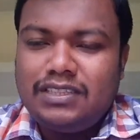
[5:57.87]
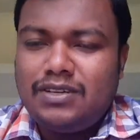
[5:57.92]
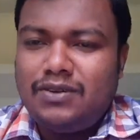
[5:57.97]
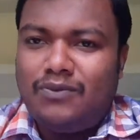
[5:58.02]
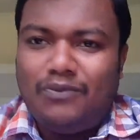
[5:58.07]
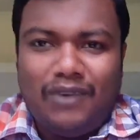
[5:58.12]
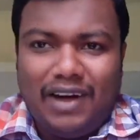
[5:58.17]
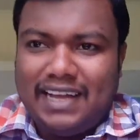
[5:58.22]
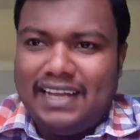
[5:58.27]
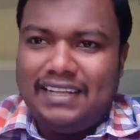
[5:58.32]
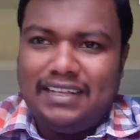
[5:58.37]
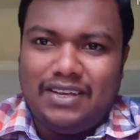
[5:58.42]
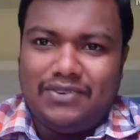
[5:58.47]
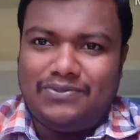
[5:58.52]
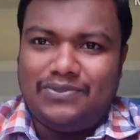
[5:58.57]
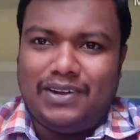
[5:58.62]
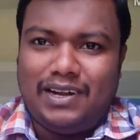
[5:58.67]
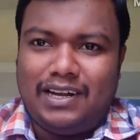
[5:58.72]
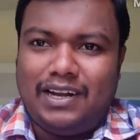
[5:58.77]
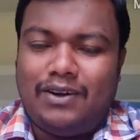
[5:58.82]
While
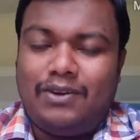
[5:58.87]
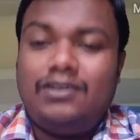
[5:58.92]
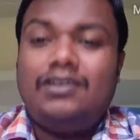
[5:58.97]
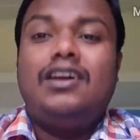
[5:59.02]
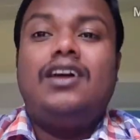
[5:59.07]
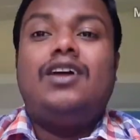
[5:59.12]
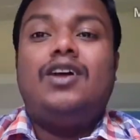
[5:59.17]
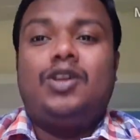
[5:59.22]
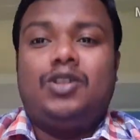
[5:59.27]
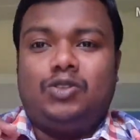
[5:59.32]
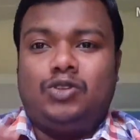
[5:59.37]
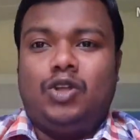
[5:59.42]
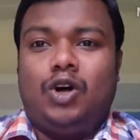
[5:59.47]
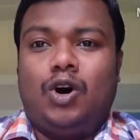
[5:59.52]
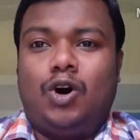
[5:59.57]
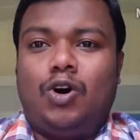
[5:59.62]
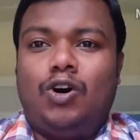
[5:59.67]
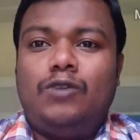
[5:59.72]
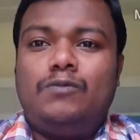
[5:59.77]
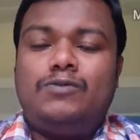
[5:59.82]
they fell down, the
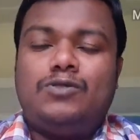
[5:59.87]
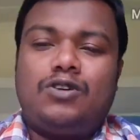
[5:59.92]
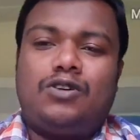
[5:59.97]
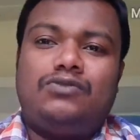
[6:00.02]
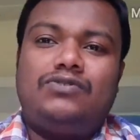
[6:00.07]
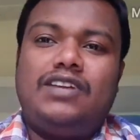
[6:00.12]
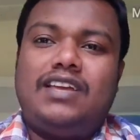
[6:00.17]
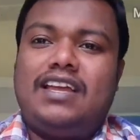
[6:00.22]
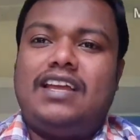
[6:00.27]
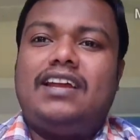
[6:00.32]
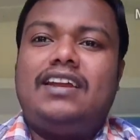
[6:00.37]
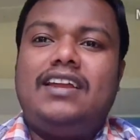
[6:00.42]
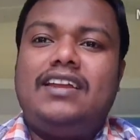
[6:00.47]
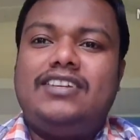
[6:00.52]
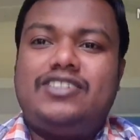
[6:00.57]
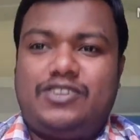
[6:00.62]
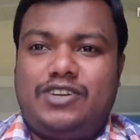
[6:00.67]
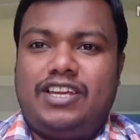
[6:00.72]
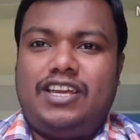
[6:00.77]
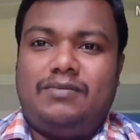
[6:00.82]
hopes of the
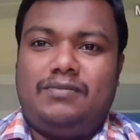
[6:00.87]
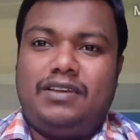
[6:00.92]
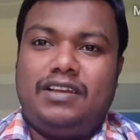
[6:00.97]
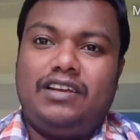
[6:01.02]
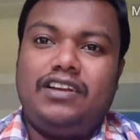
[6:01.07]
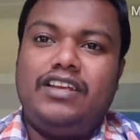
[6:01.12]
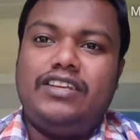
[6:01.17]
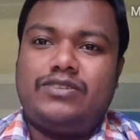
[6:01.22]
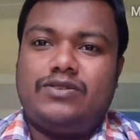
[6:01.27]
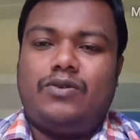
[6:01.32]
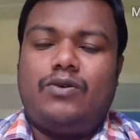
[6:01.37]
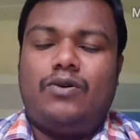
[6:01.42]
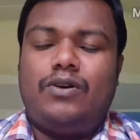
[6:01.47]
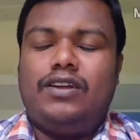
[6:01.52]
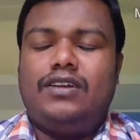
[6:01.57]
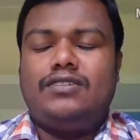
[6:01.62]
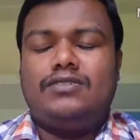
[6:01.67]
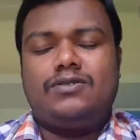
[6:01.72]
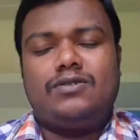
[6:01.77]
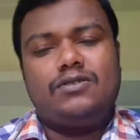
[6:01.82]
English team, English
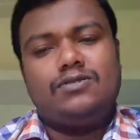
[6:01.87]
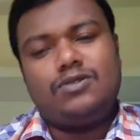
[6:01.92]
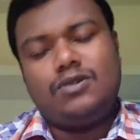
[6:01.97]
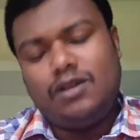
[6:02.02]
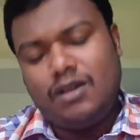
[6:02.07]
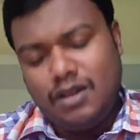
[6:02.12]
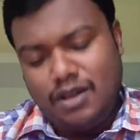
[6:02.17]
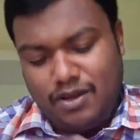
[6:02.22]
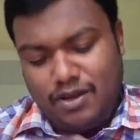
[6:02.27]
audience also